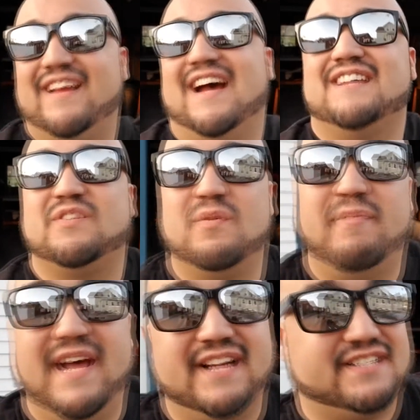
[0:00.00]
you guys so we're
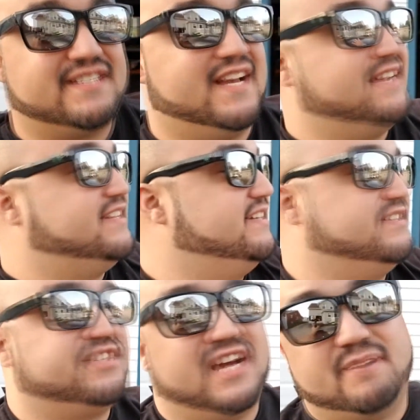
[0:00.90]
back just got
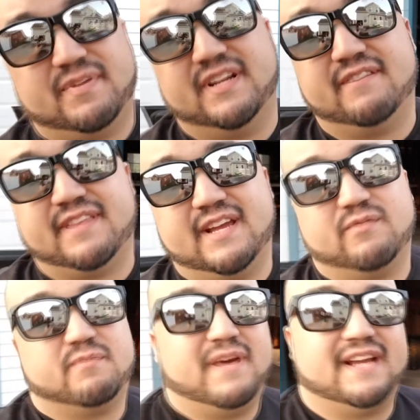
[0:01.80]
done shopping everything
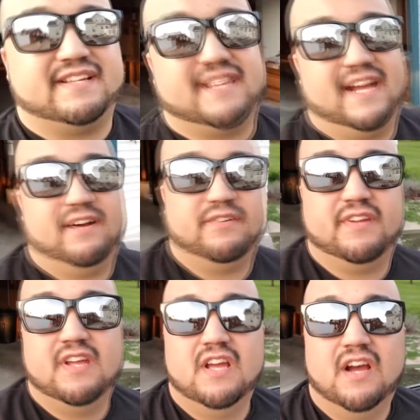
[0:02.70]
we're back in town
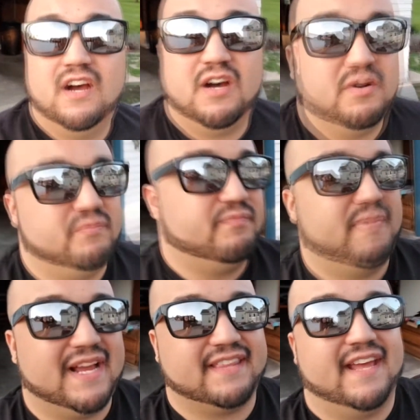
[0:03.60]
um,
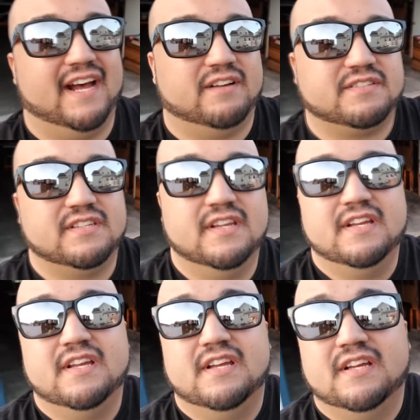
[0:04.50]
back at the house
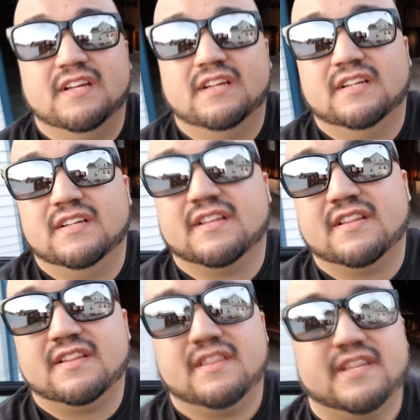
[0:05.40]

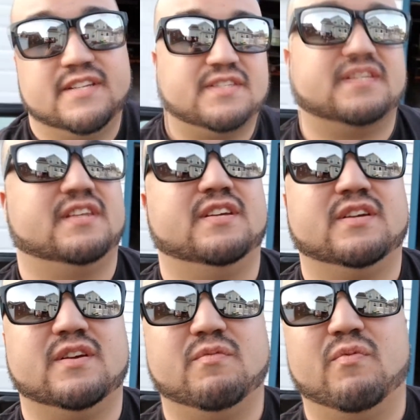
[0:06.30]
this
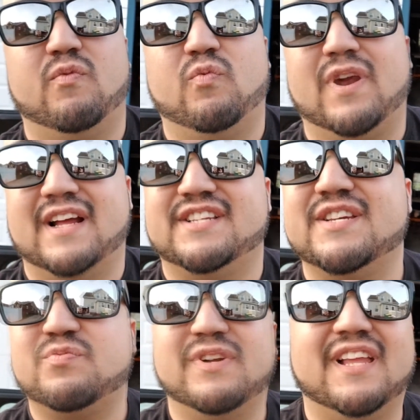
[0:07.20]
what I
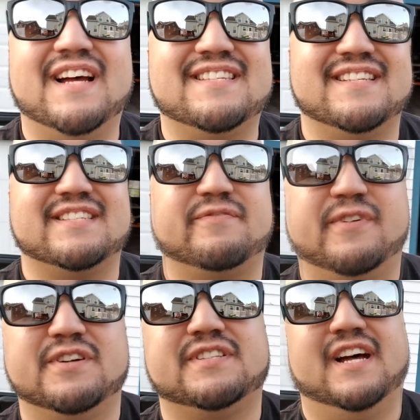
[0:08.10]
just realized is the
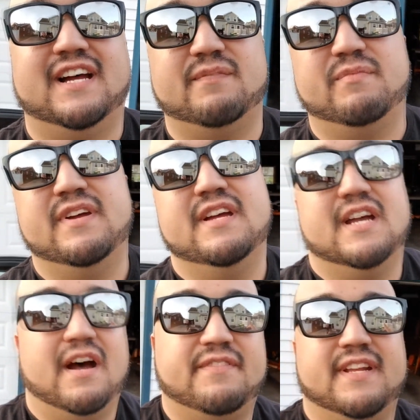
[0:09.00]
first time
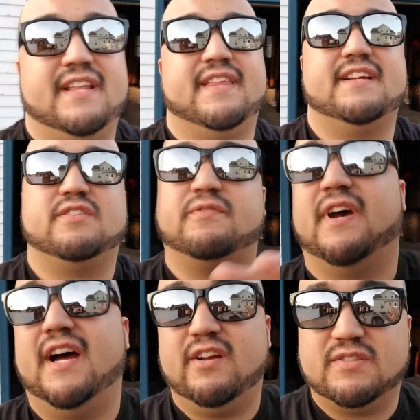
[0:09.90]
I've did anything so if the
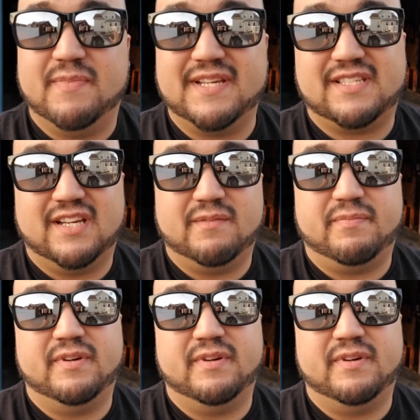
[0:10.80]
audio is messed up